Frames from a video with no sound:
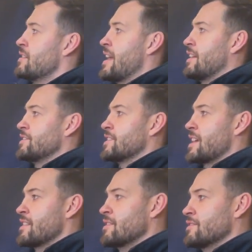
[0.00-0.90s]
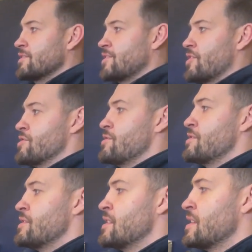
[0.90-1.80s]
held together. So
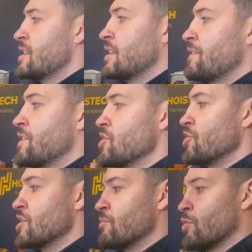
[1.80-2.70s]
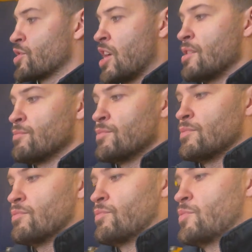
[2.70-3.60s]
the unit will come
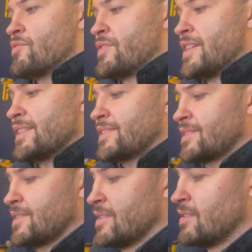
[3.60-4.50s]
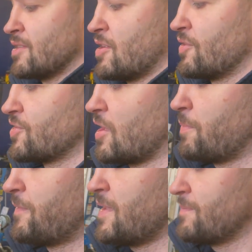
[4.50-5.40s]
with this on top
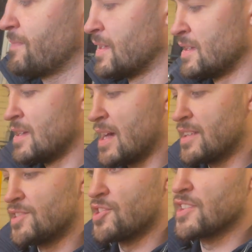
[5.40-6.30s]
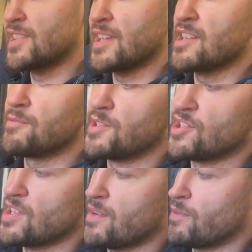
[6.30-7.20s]
of it. And as you can see here, we
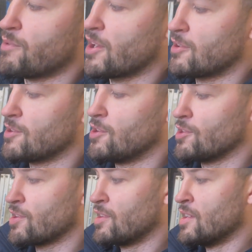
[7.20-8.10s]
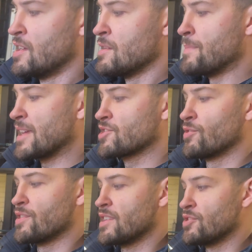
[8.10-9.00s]
just have a regular hook. Make
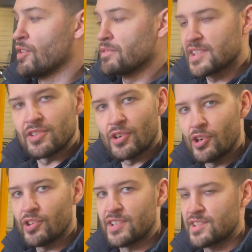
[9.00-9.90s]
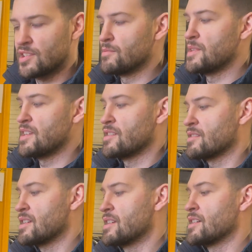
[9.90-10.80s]
sure that obviously your hook is going to be
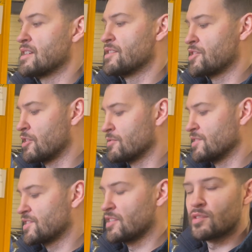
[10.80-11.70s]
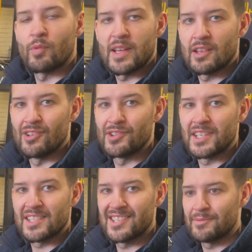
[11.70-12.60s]
in tolerance to the weight load
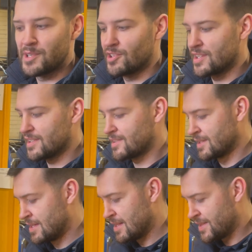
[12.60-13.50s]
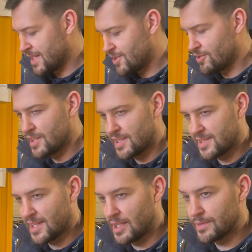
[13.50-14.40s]
that's going to be on this. This unit
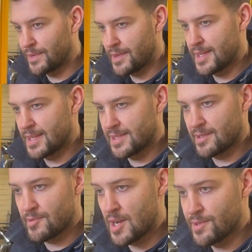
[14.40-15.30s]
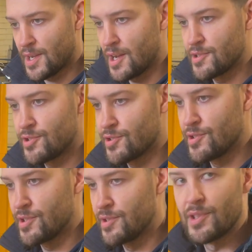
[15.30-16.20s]
itself, I think, is around
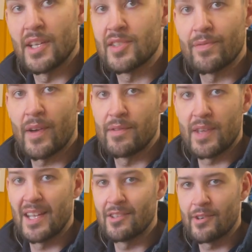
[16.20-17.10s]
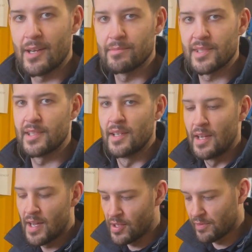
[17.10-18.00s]
195 kilograms.
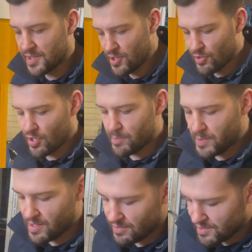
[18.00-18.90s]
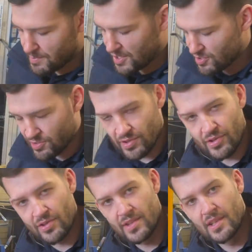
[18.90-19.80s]
And obviously you've got to be able to make sure you
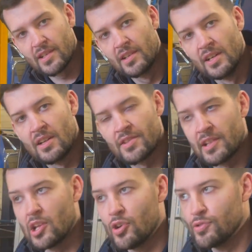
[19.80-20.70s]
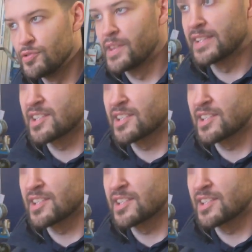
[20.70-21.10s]
got the load that's